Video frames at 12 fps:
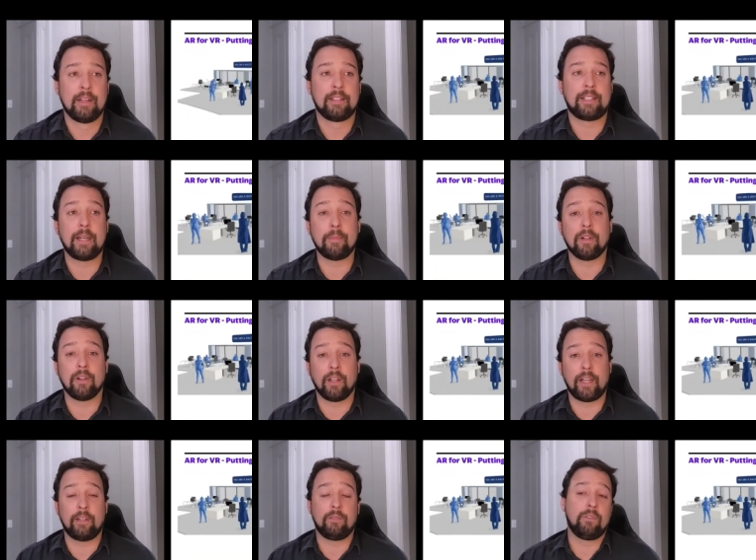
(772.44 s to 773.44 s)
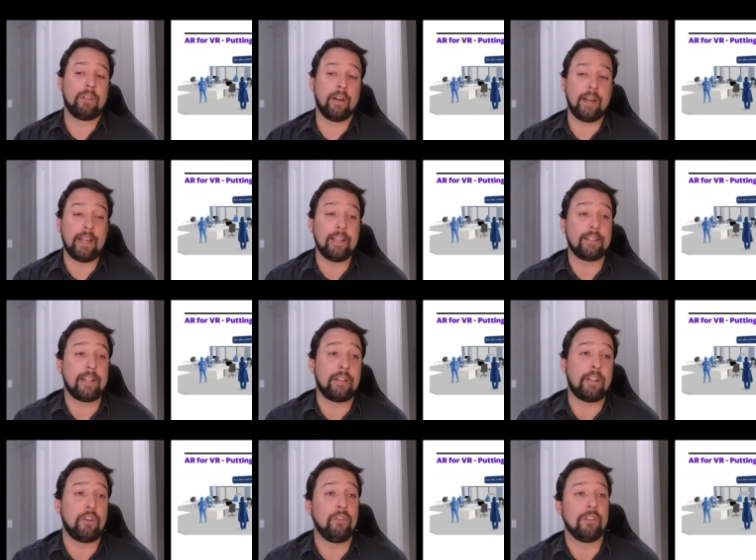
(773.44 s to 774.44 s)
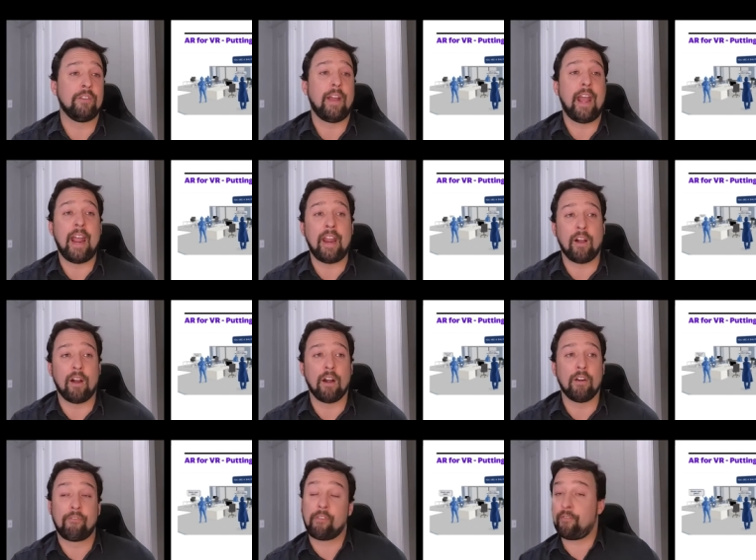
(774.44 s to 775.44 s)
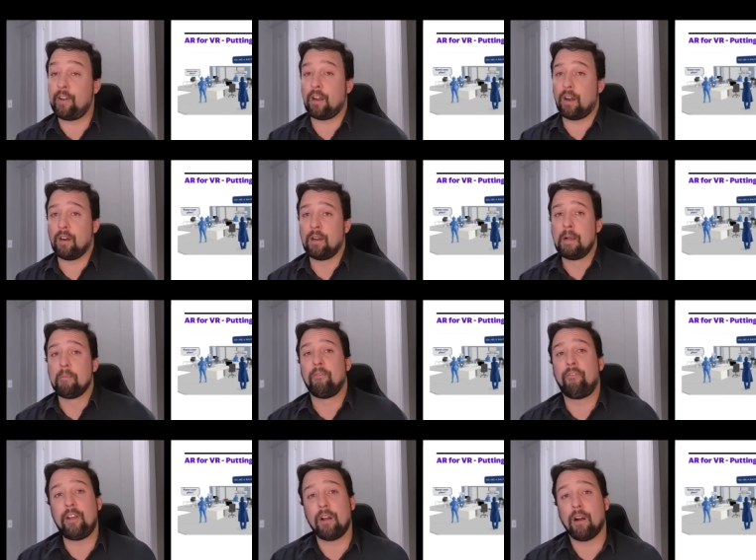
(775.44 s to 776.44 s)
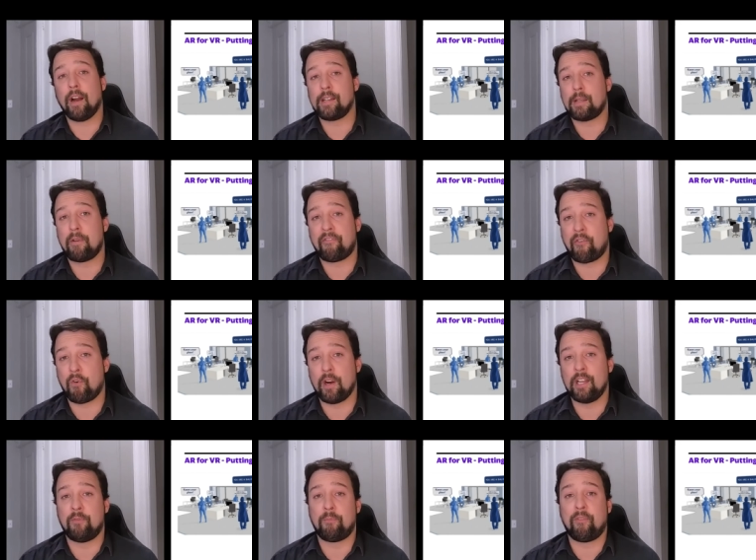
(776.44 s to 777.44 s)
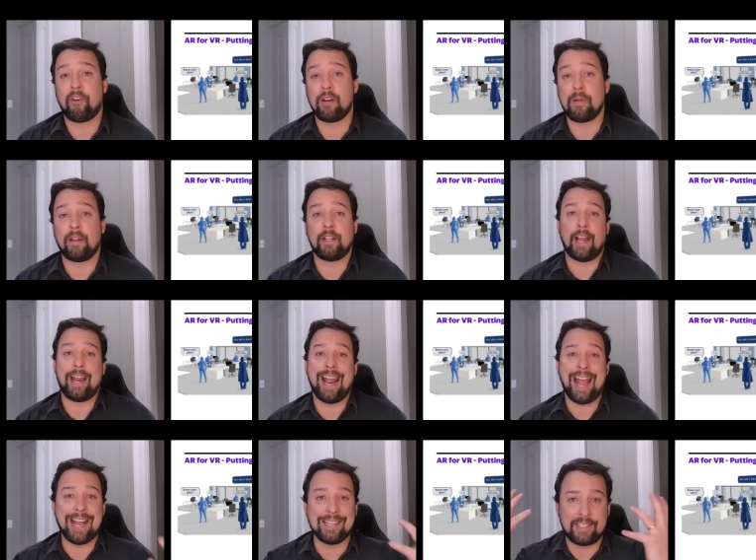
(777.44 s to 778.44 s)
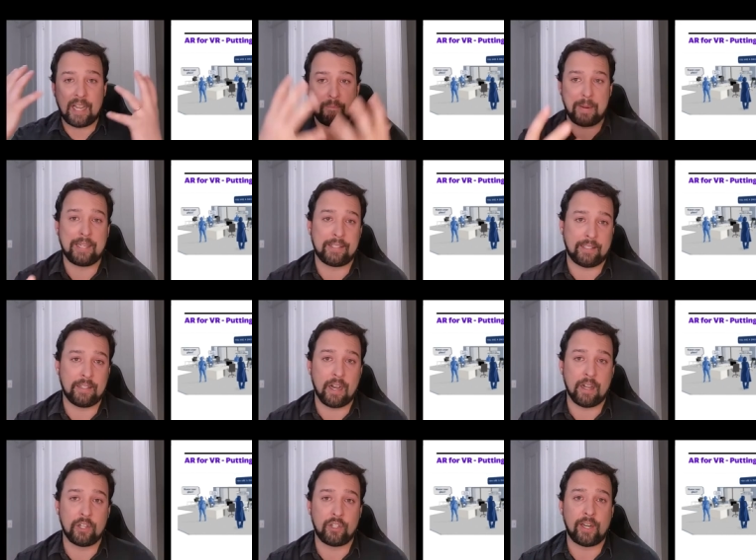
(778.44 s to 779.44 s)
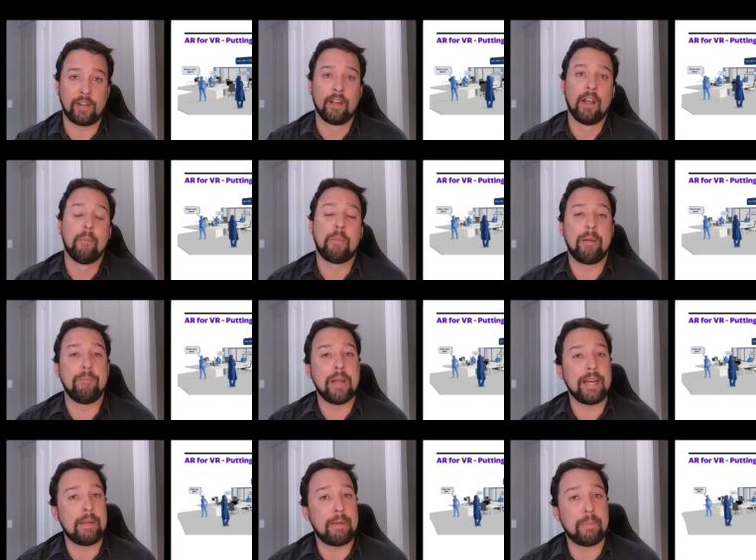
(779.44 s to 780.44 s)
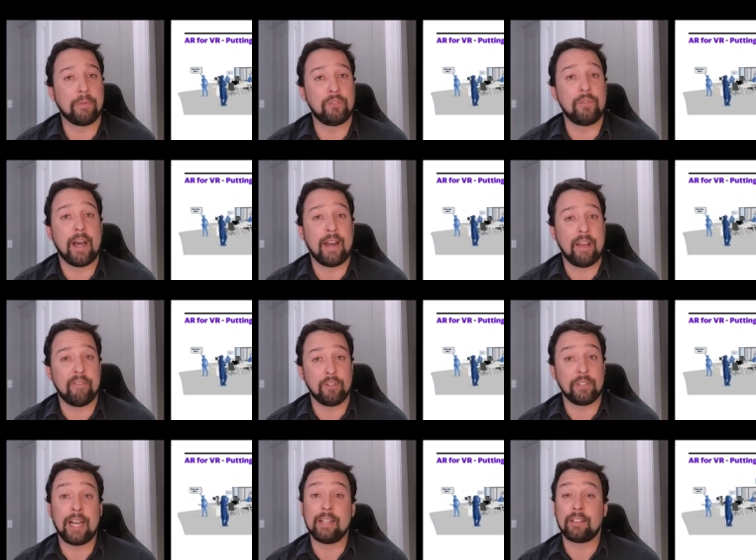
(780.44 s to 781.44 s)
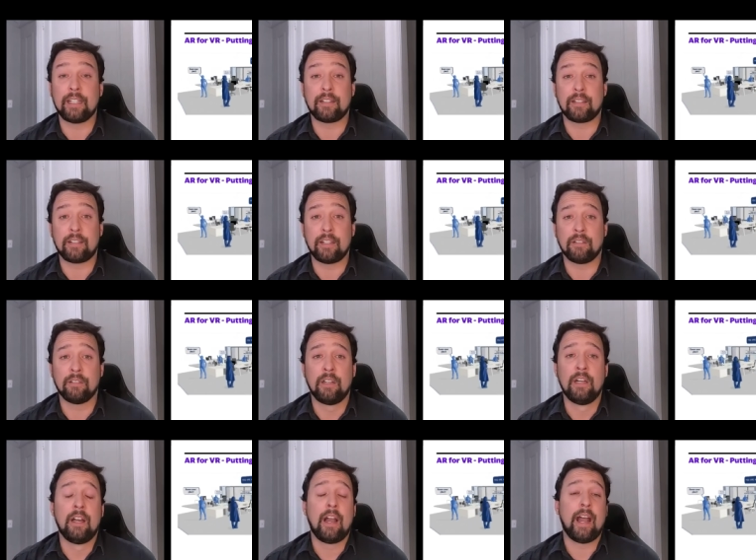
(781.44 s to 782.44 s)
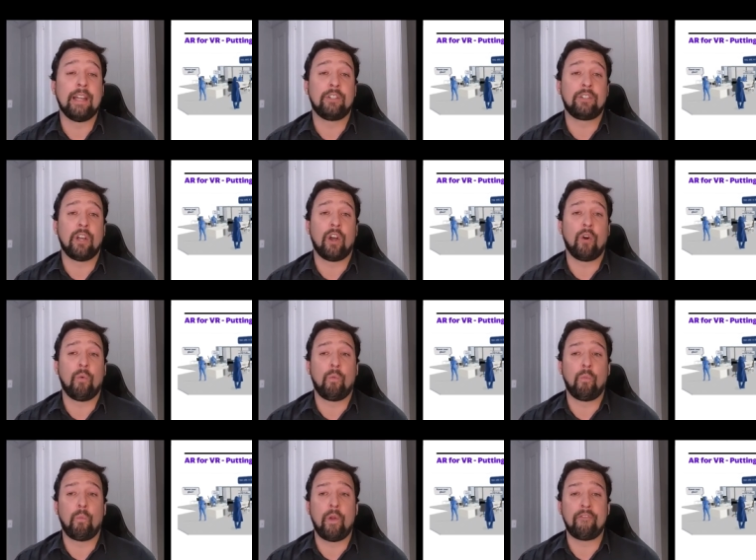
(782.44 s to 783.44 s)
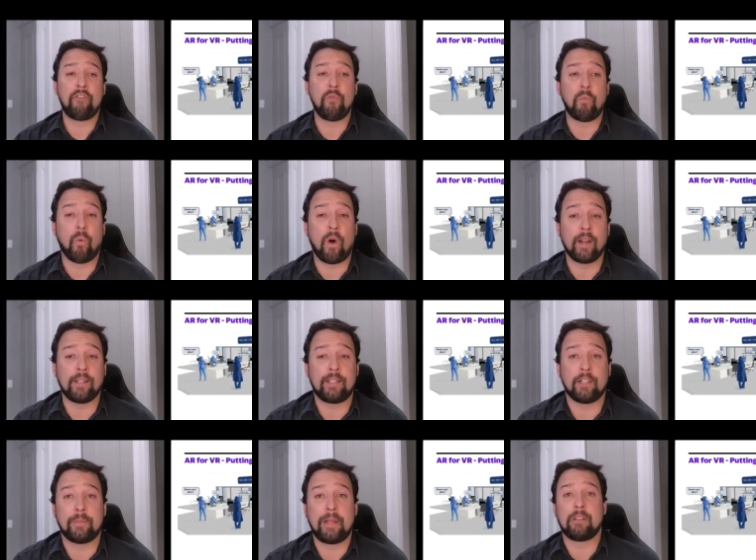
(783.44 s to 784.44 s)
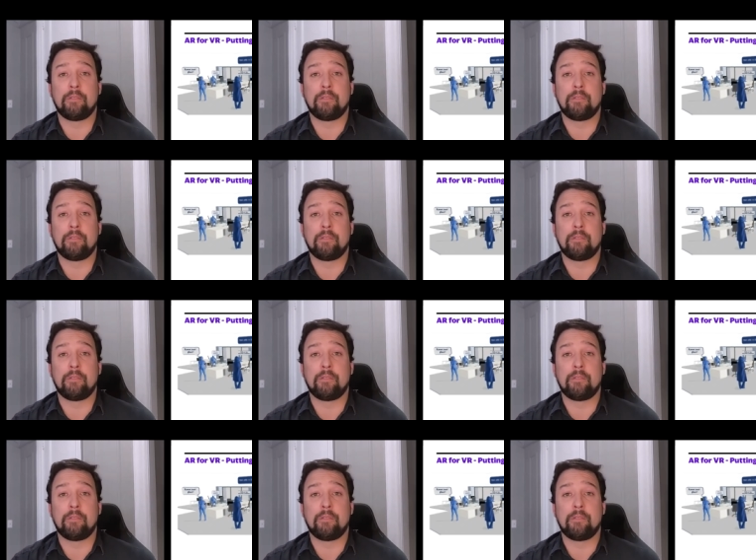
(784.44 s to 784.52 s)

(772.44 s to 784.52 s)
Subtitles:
Similarly, there is then the use of AR for VR. VR, I said before, is fundamentally a headset-based technology, but many people do not have those headsets still. And so if you want to tell something that's